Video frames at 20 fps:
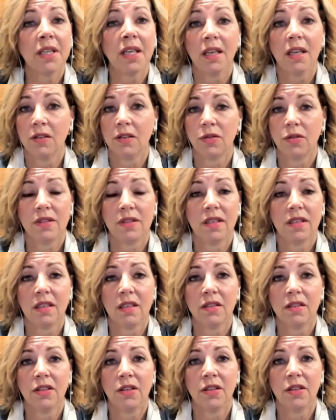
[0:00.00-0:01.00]
interesting
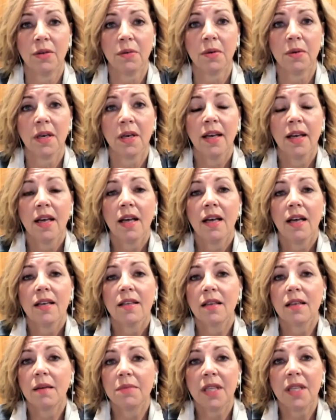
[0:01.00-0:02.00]
to you,
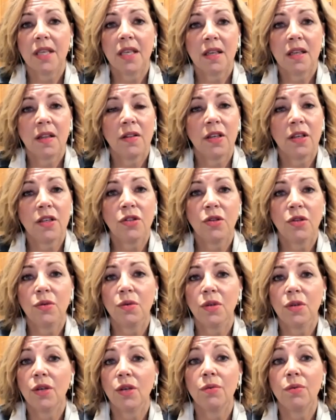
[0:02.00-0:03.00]
something that you
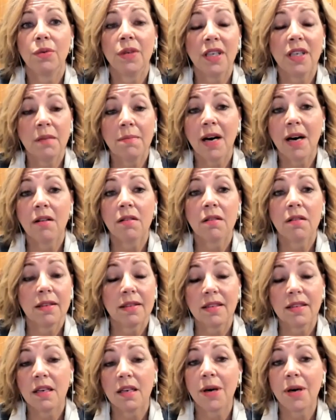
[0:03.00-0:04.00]
could read about,
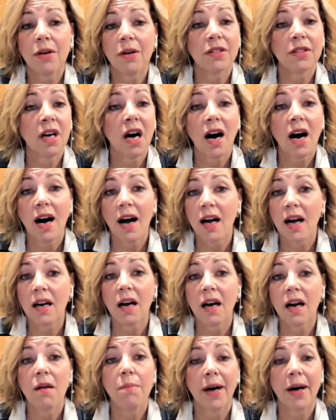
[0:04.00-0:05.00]
listen about, talk
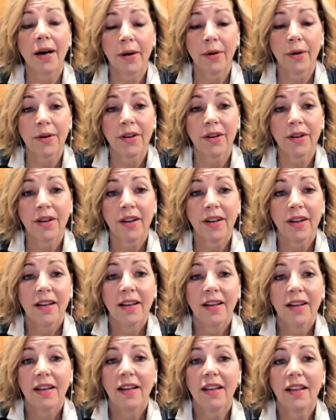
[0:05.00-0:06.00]
about,
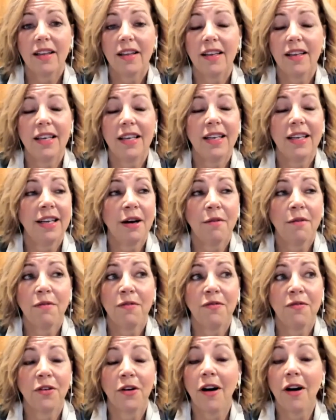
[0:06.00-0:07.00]

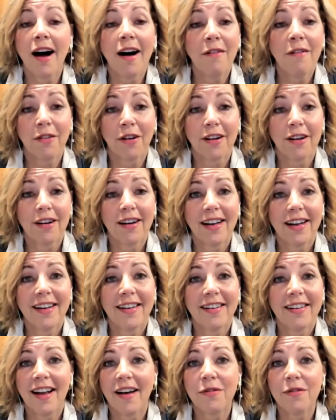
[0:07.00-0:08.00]
forever
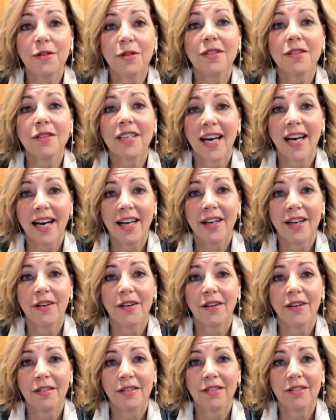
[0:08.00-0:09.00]
and never
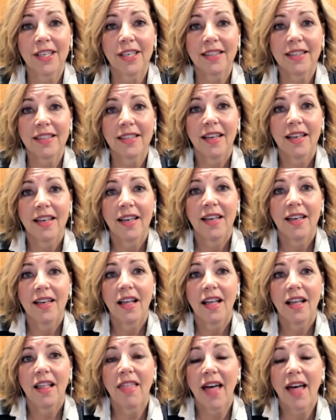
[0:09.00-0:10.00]
tire of it,
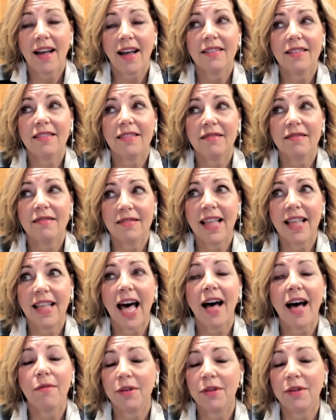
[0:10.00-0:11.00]
that
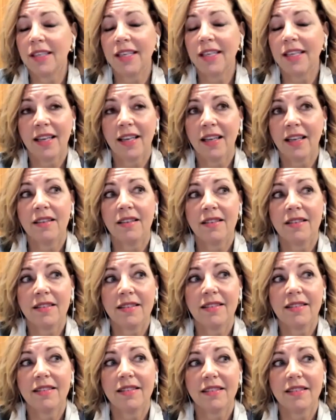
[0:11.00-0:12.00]
really
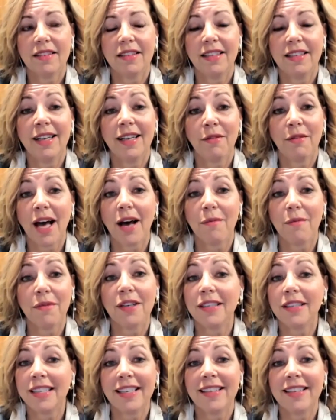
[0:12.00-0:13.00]
is,
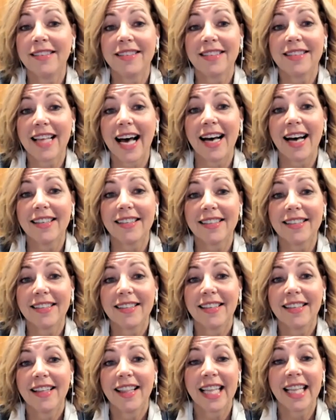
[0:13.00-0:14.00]
that
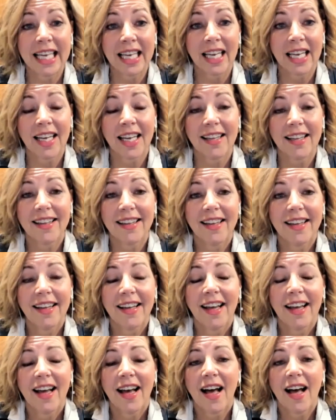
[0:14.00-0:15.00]
thing.
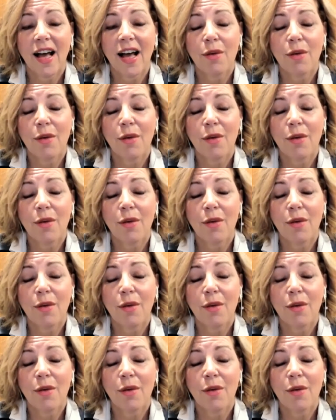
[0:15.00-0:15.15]
I